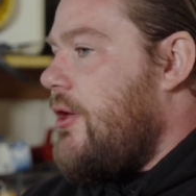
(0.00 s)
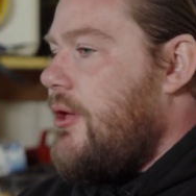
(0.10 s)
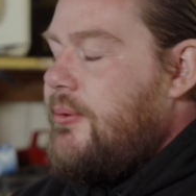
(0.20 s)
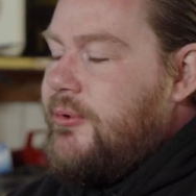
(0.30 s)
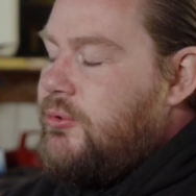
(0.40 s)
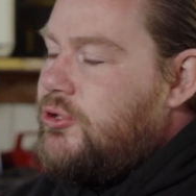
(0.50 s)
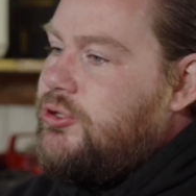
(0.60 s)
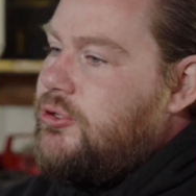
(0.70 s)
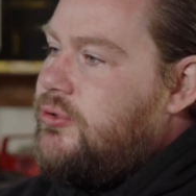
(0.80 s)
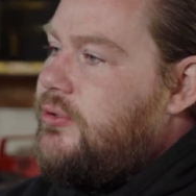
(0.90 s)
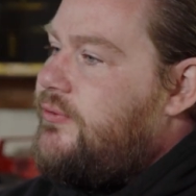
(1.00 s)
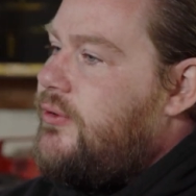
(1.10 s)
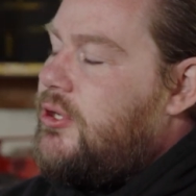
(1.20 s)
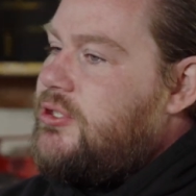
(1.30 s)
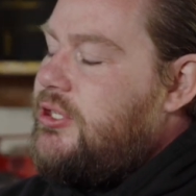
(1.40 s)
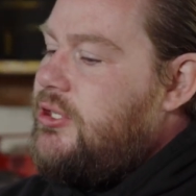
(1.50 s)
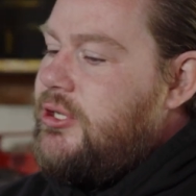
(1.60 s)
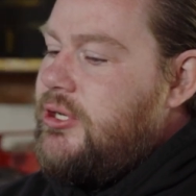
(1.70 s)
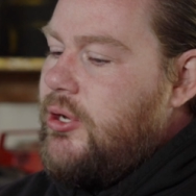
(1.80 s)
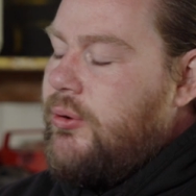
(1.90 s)
And we watched the Tour de France. He
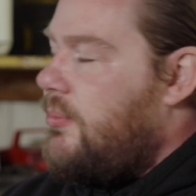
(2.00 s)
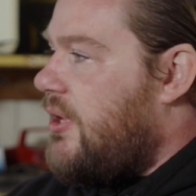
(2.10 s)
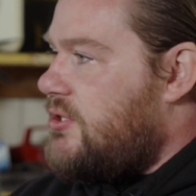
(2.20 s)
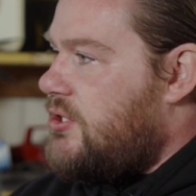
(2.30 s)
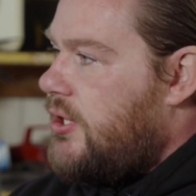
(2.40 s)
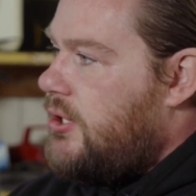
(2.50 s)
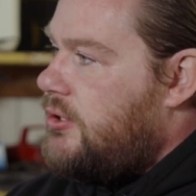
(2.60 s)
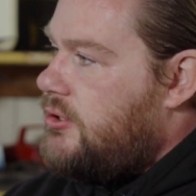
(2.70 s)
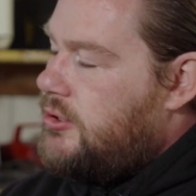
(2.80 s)
didn't know about cycling,